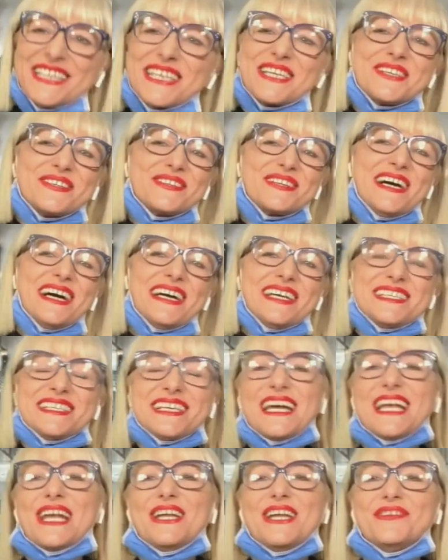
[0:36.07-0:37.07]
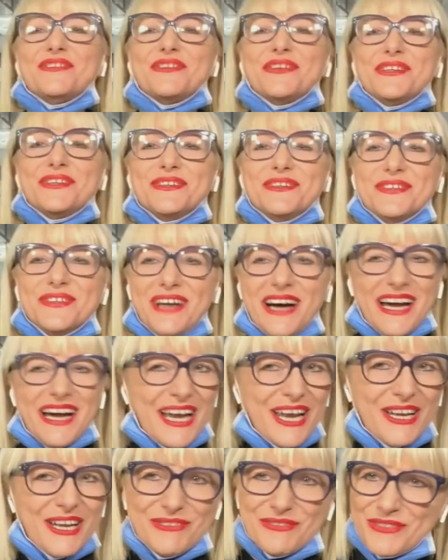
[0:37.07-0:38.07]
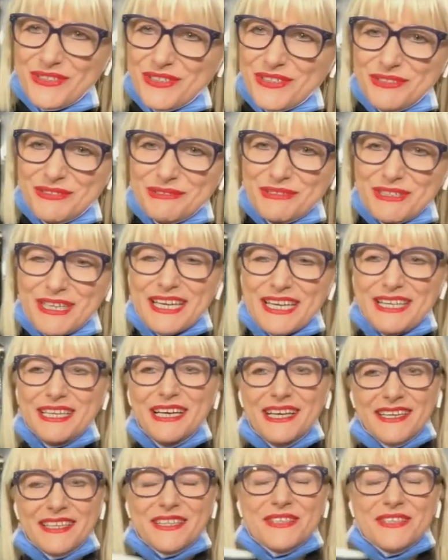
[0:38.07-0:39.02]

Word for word: Thank you, guys. I love you. I love you, really.